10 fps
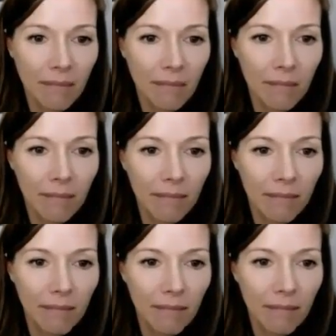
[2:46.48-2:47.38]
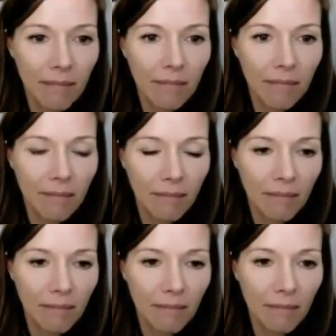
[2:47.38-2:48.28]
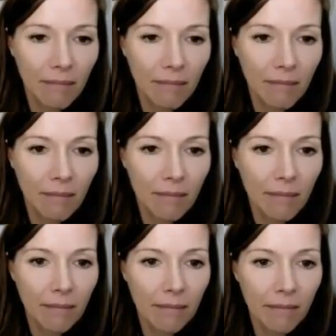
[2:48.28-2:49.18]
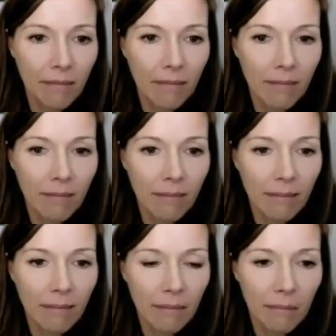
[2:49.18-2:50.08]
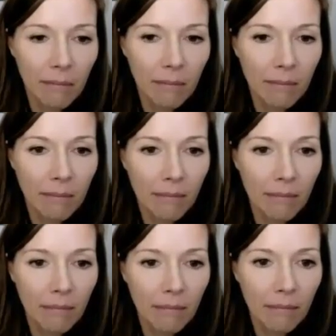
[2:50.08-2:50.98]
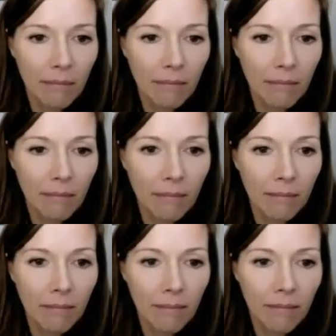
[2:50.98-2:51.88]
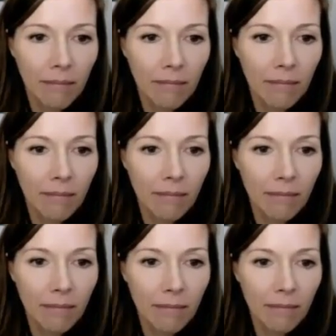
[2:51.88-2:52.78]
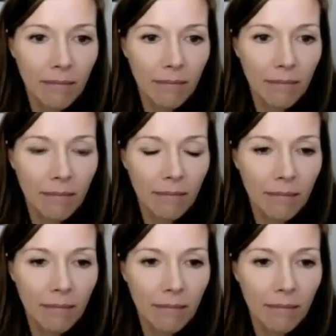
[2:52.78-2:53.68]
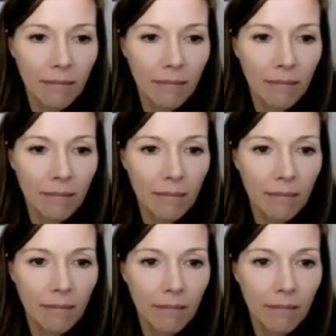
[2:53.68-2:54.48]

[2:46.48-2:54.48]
[no speech]